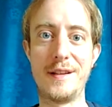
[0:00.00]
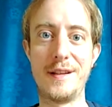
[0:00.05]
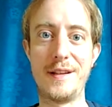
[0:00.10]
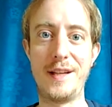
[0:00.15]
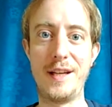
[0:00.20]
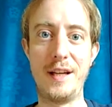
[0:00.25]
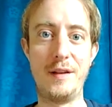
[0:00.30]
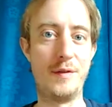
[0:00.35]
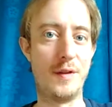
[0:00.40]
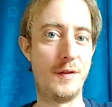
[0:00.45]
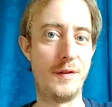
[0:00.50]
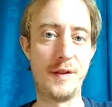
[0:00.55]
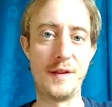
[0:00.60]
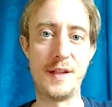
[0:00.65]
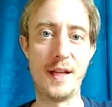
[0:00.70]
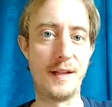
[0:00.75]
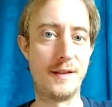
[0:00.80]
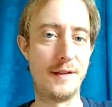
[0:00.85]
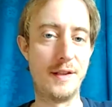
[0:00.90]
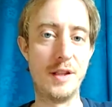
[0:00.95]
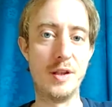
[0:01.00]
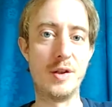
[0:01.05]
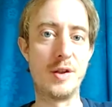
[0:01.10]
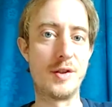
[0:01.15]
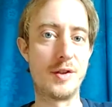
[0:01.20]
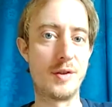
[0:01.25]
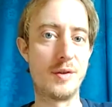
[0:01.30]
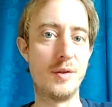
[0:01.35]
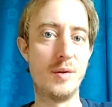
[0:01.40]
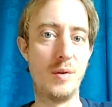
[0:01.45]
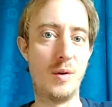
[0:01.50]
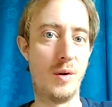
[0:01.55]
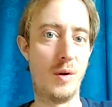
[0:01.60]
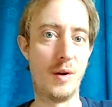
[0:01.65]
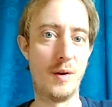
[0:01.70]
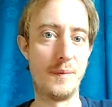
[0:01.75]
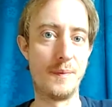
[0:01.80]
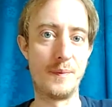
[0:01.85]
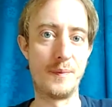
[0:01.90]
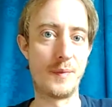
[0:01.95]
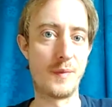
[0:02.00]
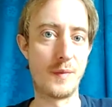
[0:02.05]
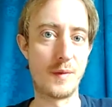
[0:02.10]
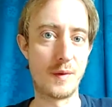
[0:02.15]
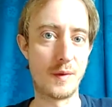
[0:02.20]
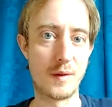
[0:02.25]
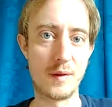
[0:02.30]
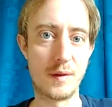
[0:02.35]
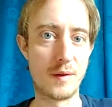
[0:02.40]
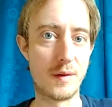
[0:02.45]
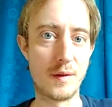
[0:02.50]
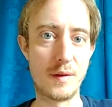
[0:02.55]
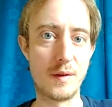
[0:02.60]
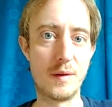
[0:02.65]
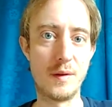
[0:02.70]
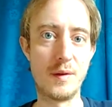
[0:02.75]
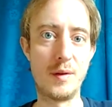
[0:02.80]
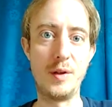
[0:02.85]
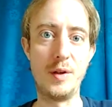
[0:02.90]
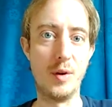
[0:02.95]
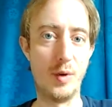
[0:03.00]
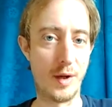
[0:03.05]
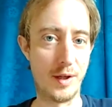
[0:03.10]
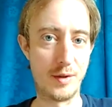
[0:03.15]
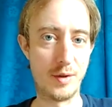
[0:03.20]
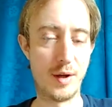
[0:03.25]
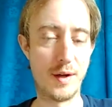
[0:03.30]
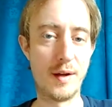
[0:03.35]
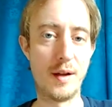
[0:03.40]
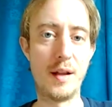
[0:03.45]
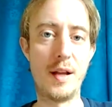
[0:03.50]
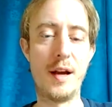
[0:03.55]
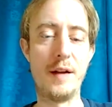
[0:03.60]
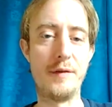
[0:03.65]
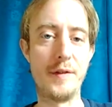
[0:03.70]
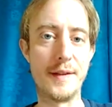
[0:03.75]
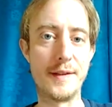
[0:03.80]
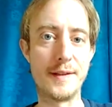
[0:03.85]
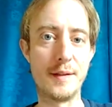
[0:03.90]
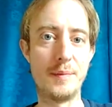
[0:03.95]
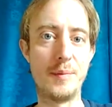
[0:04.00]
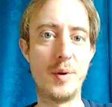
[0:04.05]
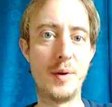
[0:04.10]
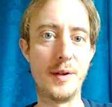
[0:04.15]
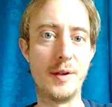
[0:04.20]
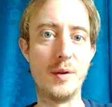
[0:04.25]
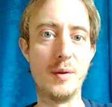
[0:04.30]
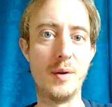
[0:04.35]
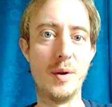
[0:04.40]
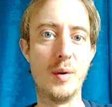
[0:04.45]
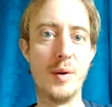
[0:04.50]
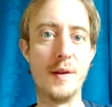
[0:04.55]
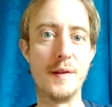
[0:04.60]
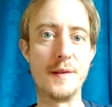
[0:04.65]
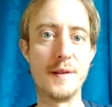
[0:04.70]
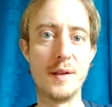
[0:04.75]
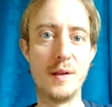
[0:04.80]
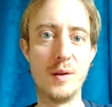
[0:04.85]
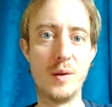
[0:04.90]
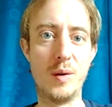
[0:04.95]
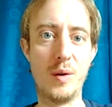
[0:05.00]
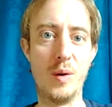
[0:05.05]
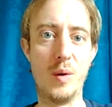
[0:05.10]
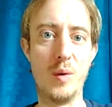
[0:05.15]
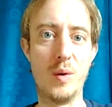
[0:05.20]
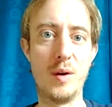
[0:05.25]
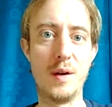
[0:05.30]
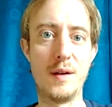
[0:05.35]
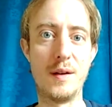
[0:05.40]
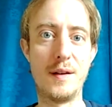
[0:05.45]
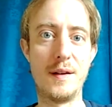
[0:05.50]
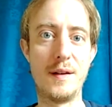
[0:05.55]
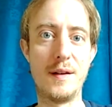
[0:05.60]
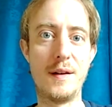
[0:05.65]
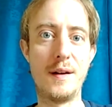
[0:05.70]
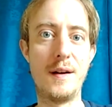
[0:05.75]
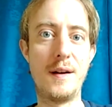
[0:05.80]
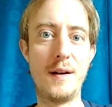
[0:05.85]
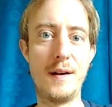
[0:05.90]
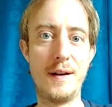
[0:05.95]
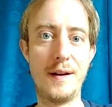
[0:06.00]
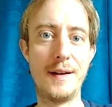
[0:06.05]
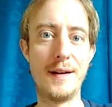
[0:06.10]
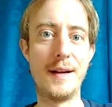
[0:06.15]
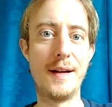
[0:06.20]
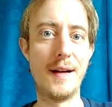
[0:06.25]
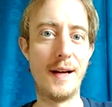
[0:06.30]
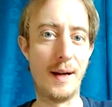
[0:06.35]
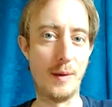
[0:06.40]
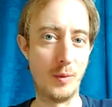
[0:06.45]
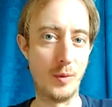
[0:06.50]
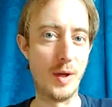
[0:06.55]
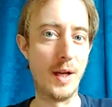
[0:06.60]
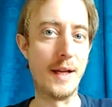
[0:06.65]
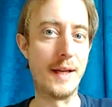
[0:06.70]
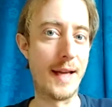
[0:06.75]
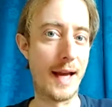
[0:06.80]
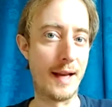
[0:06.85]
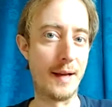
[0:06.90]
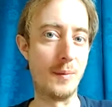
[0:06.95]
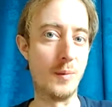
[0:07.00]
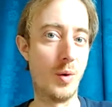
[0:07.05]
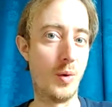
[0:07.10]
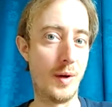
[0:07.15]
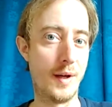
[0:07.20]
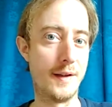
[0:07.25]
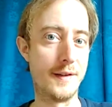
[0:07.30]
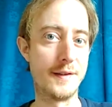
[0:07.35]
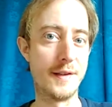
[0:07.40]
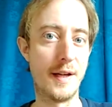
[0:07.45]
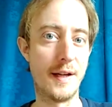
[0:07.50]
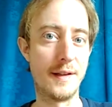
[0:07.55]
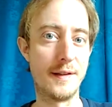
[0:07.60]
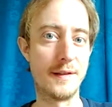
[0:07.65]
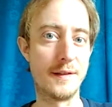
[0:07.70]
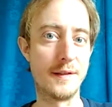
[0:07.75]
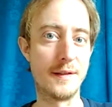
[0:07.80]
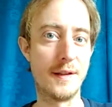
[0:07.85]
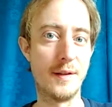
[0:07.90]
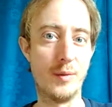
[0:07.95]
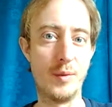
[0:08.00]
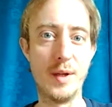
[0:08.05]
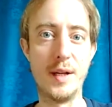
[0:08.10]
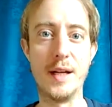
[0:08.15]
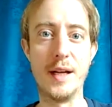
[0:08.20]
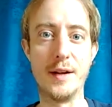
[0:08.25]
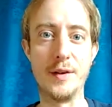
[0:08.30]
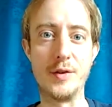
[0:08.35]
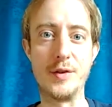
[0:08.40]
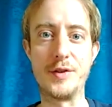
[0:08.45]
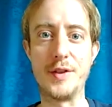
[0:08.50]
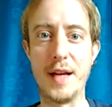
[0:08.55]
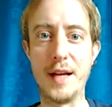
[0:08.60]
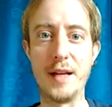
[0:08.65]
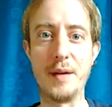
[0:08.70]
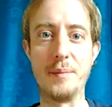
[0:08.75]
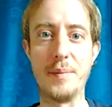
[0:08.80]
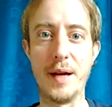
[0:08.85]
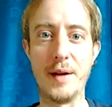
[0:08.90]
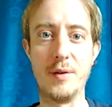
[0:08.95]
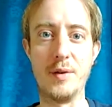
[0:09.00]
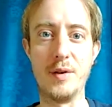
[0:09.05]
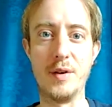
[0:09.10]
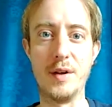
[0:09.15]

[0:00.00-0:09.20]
even if it takes years or your eternal life, at some point you notice, oh, I'm really getting more insights. I'm really understanding better